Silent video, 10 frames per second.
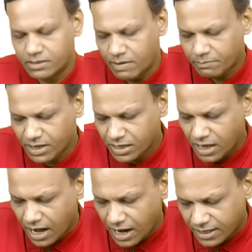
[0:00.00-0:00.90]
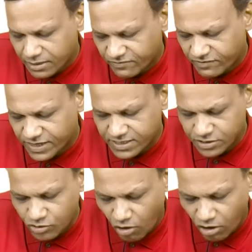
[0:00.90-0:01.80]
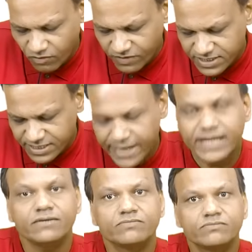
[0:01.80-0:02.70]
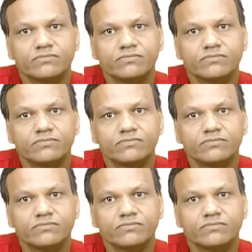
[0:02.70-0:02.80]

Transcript: Remember, her face is always red.